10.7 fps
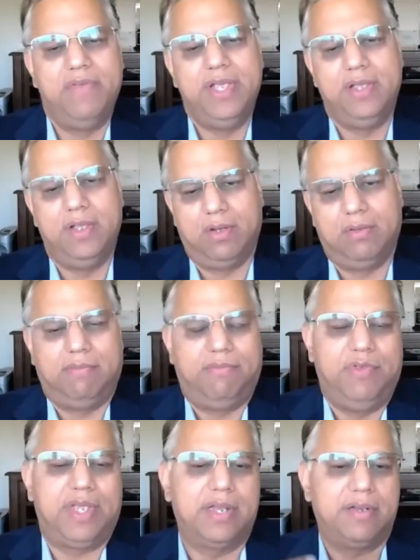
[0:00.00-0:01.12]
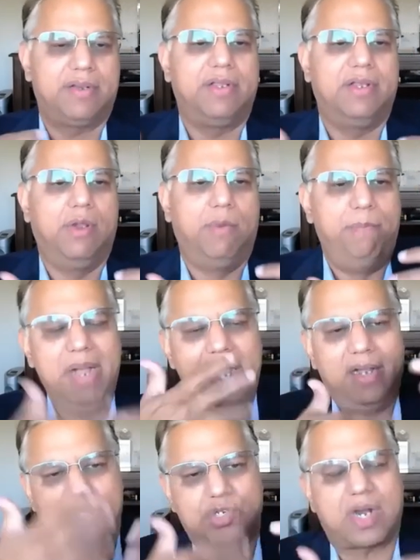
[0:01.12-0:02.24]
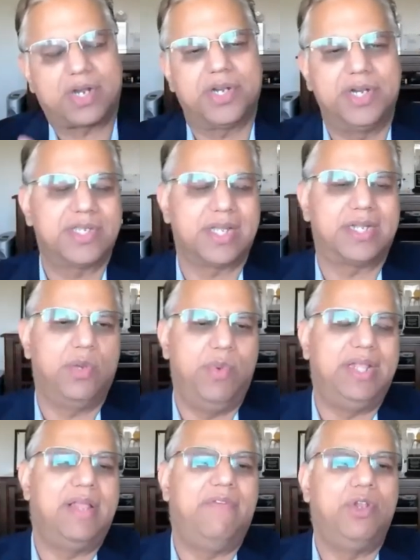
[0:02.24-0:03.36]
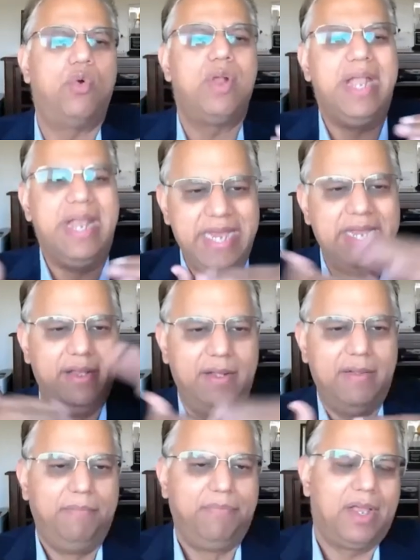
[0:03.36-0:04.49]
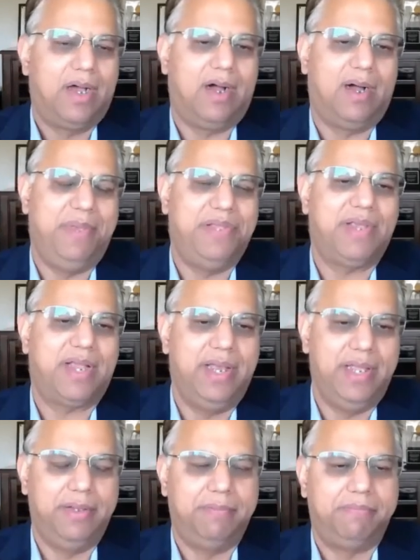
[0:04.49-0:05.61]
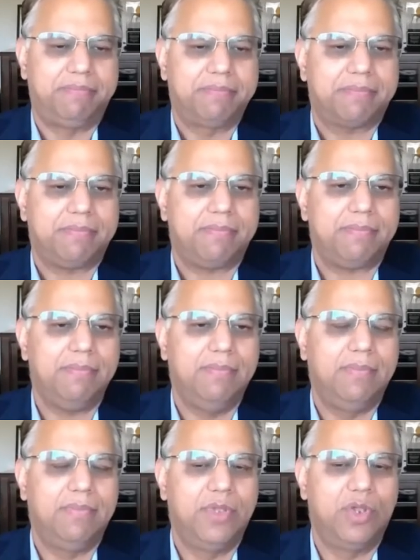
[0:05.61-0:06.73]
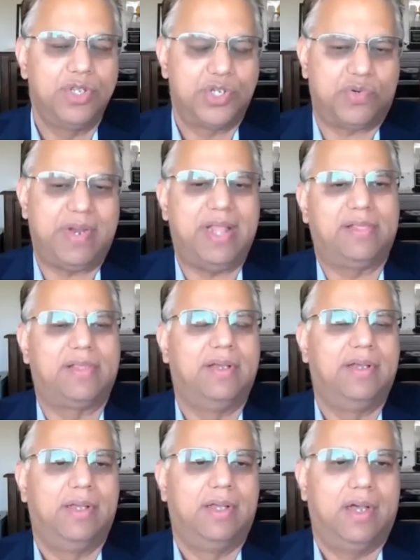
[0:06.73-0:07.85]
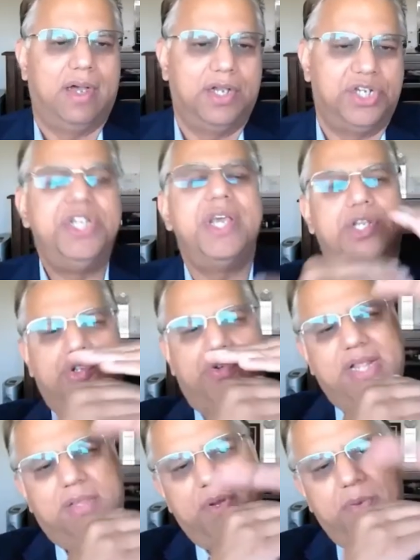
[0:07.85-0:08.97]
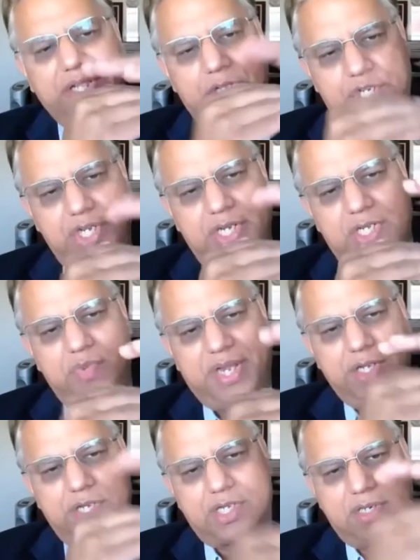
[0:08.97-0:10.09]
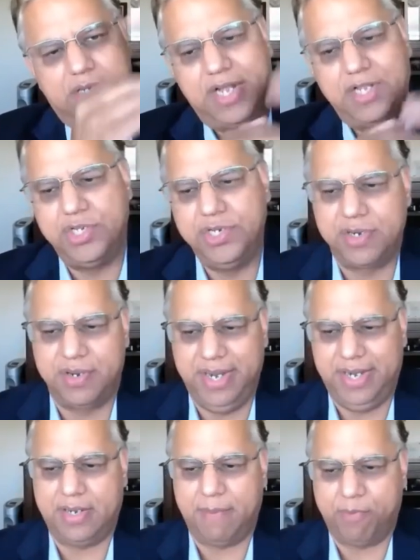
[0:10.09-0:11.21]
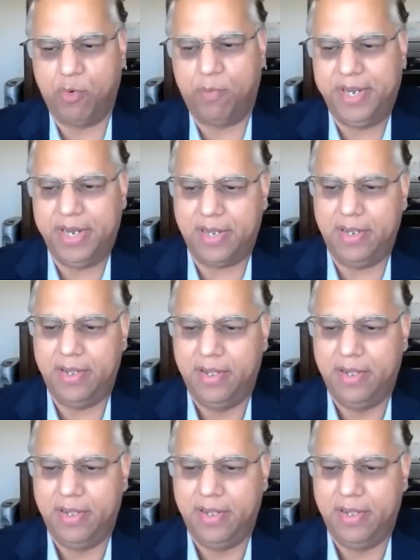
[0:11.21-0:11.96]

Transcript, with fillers: We can, you know, build structure in such a way that we don't need uh, basically strength, uh, shear strength between the sheets. We can just engineer it appropriately.